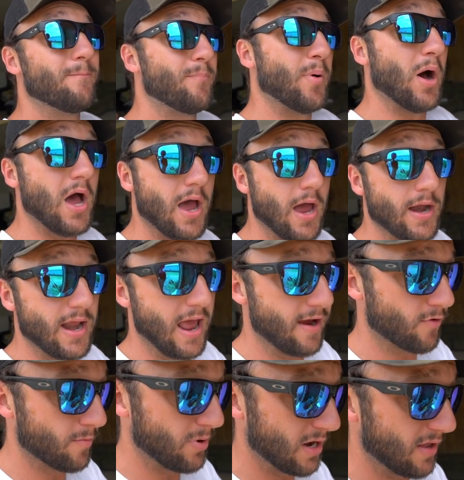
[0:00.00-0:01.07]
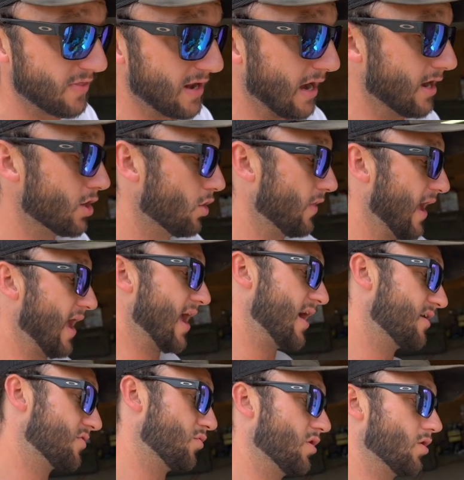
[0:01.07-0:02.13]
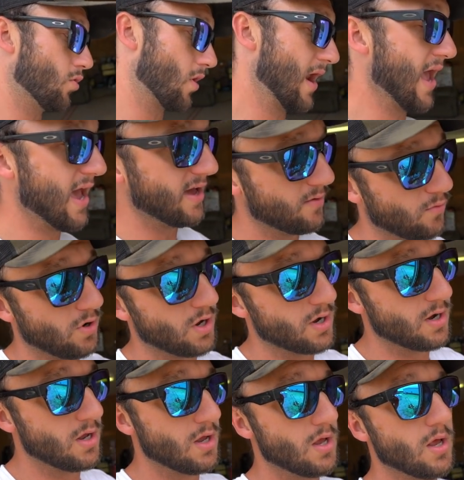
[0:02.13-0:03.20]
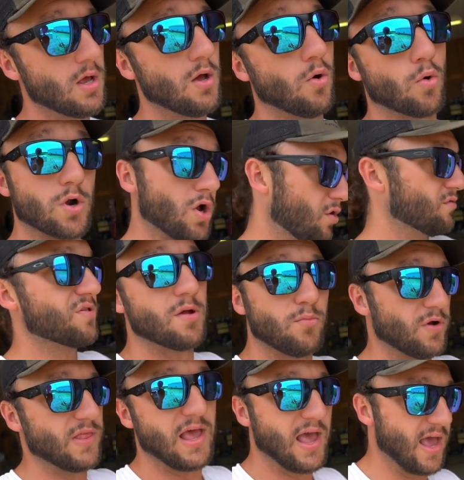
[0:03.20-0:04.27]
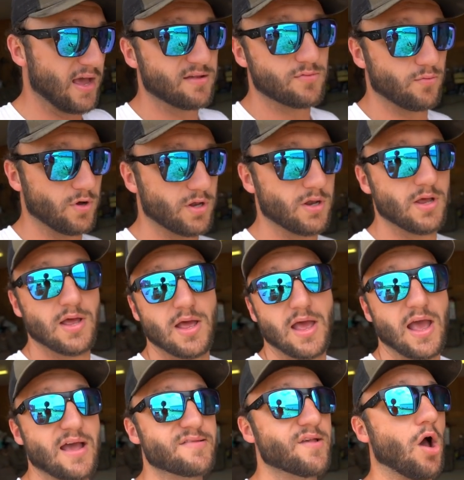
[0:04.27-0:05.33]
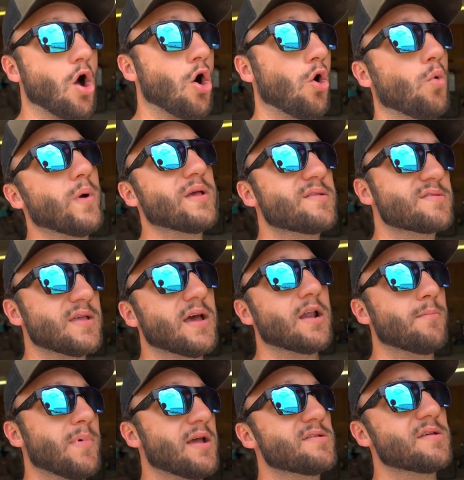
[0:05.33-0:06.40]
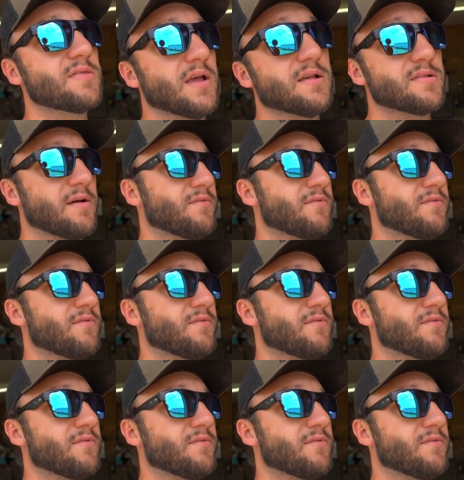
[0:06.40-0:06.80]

but everybody that I know that has one or had one or knows someone that has one has always said amazing things.